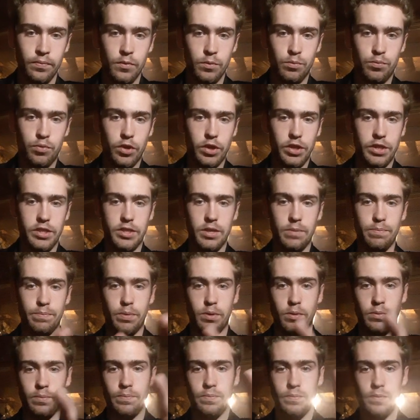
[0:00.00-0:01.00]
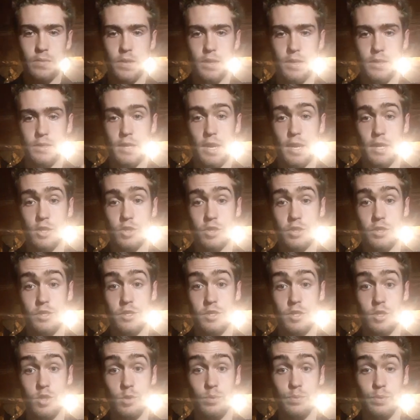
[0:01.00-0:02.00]
Pretty simple. It's actually
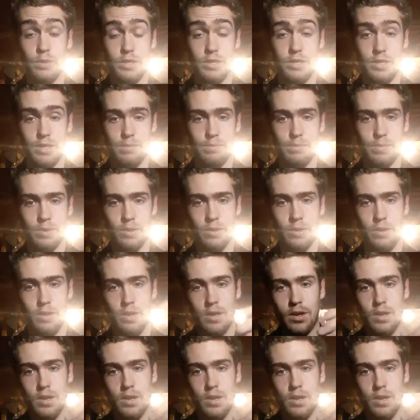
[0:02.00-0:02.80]
stupid simple.